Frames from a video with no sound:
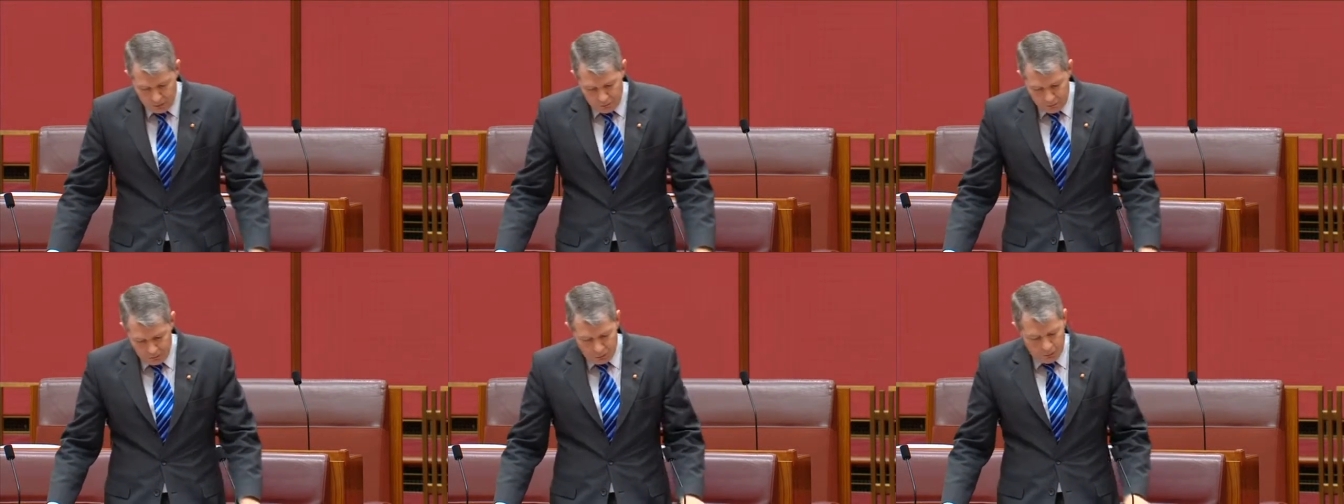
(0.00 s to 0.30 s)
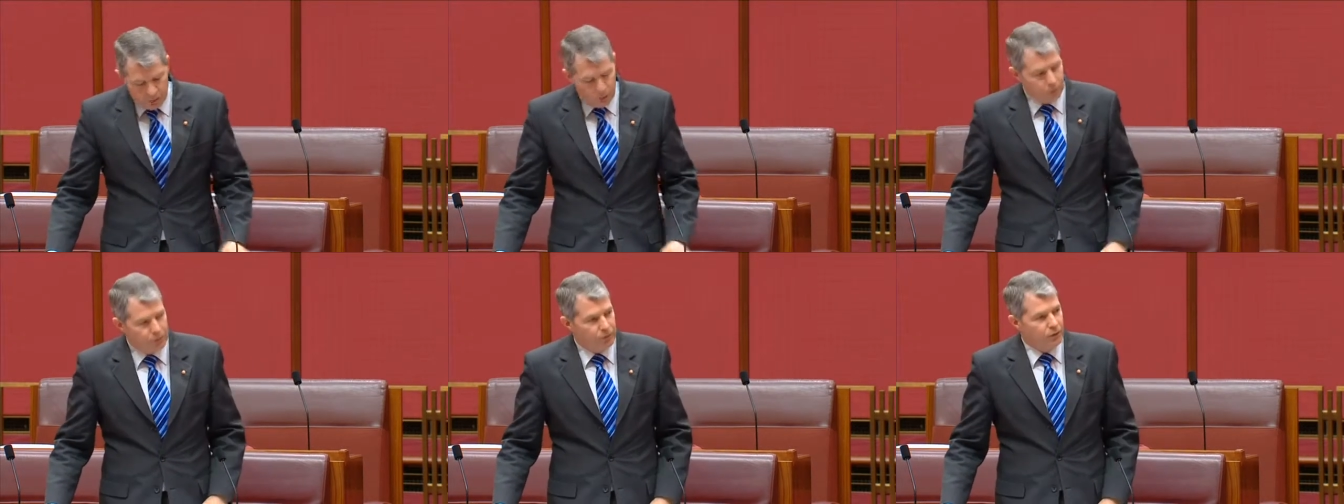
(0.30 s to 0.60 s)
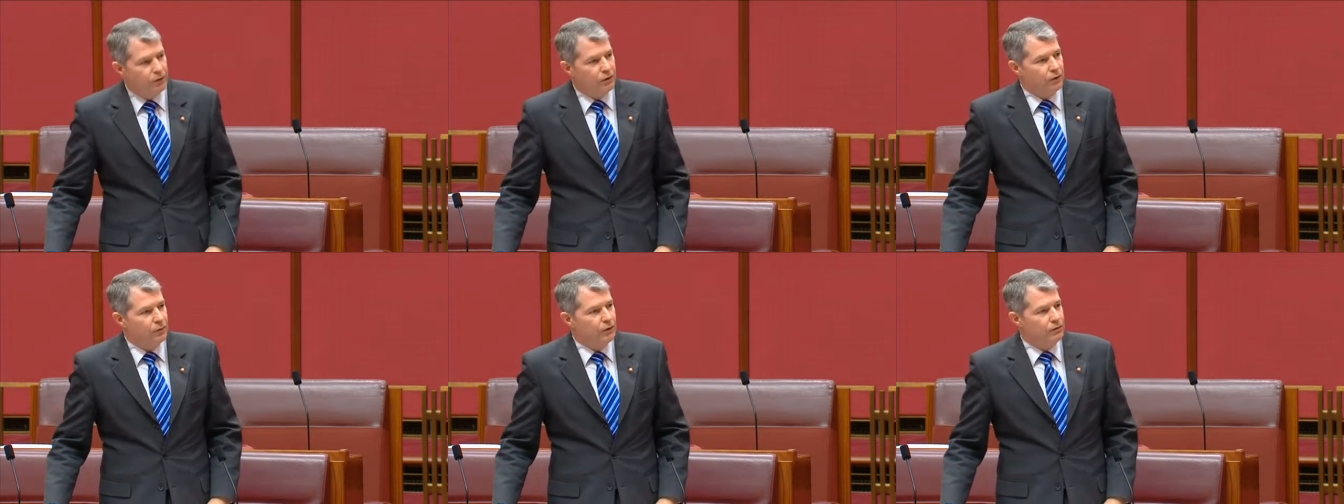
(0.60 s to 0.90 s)
Eric Holder,
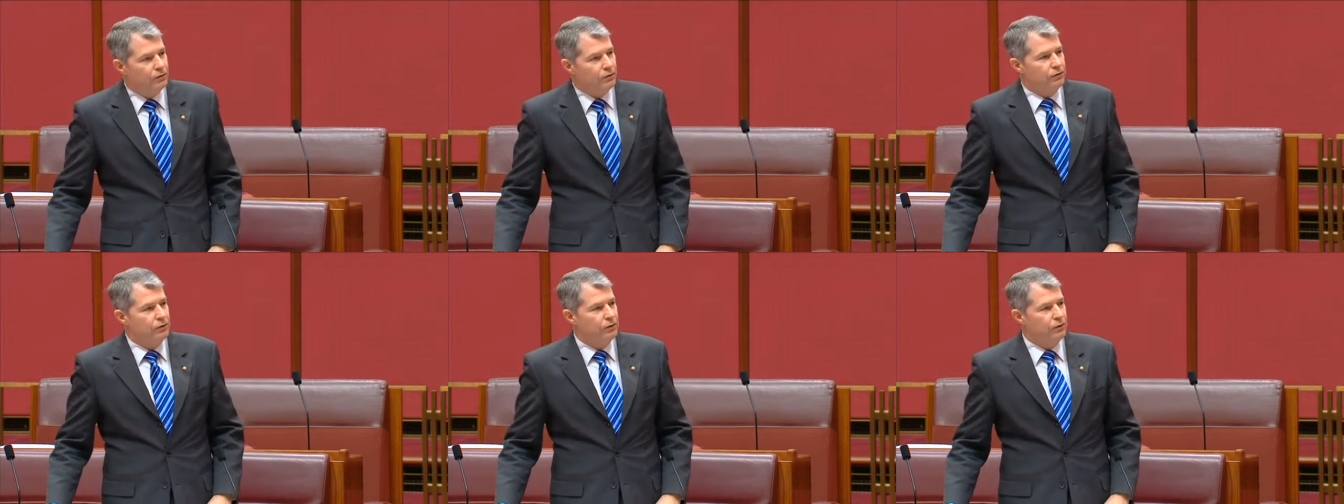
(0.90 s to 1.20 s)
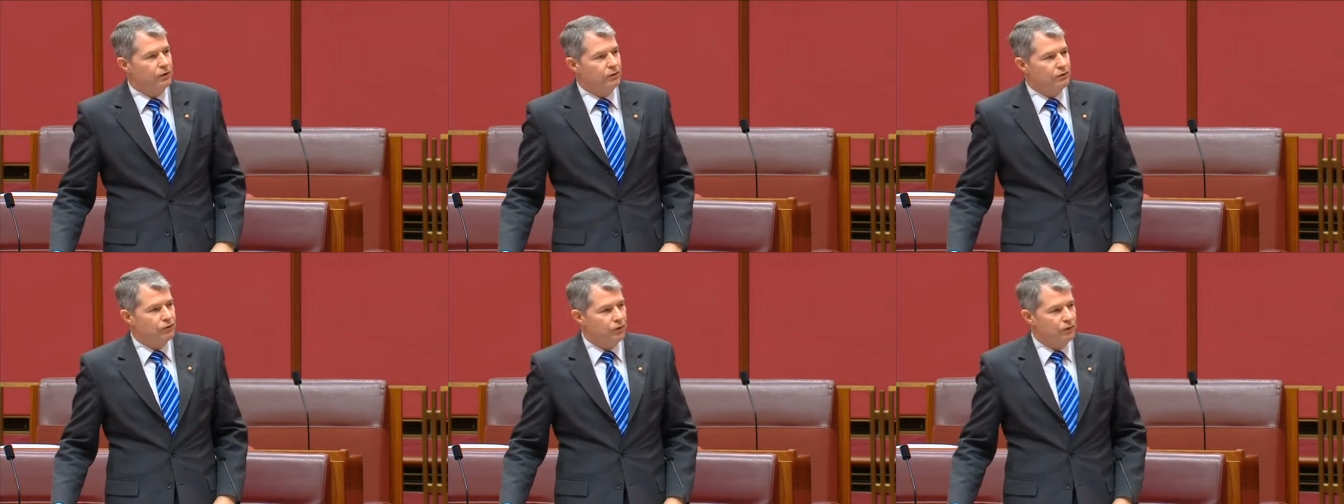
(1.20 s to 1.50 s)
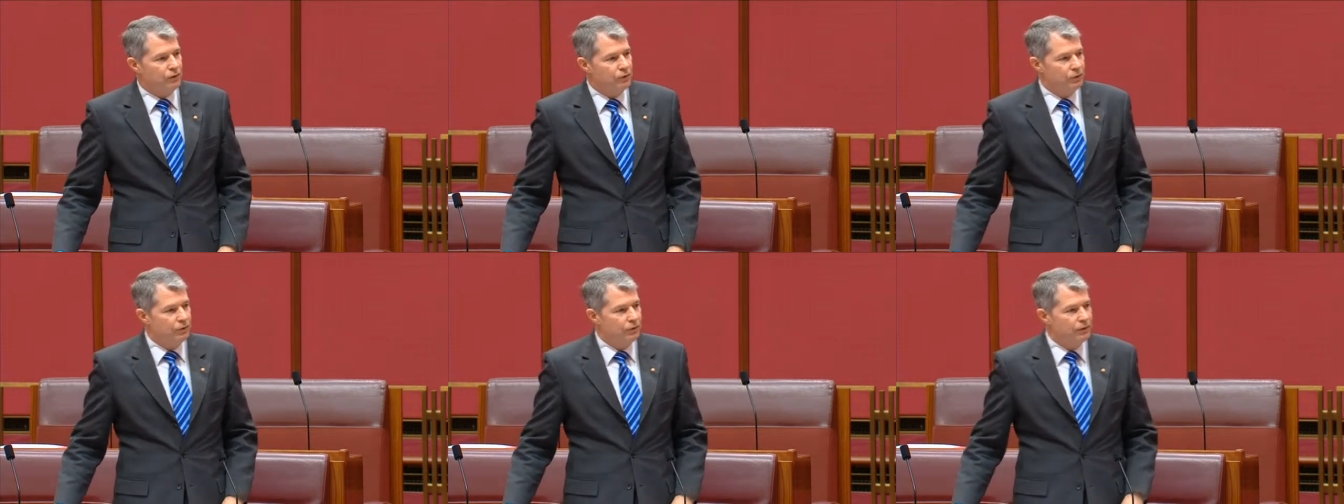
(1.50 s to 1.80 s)
the US Attorney
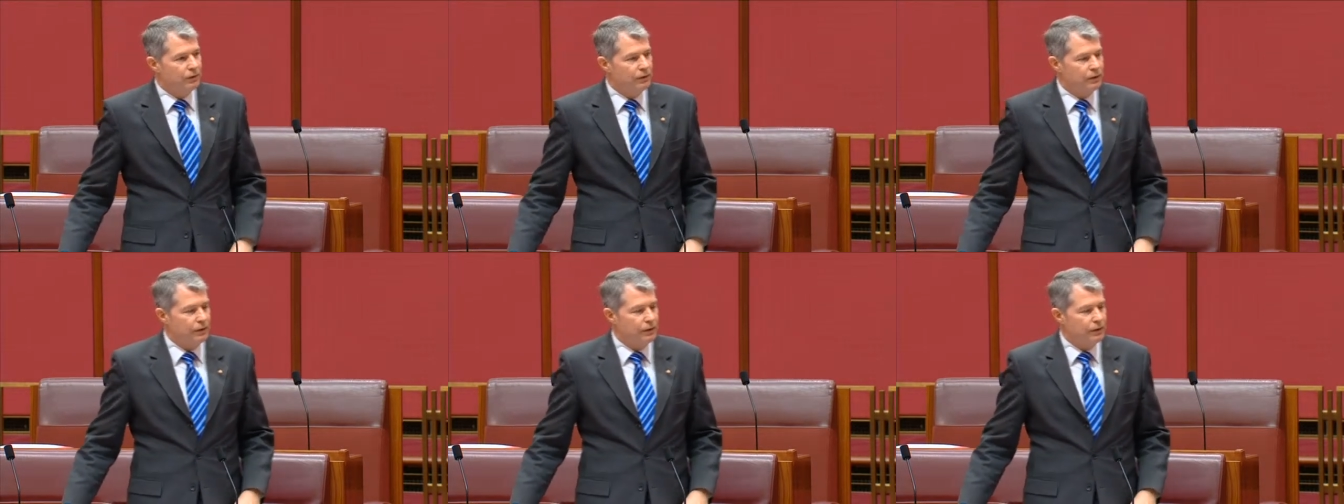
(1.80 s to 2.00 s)
General,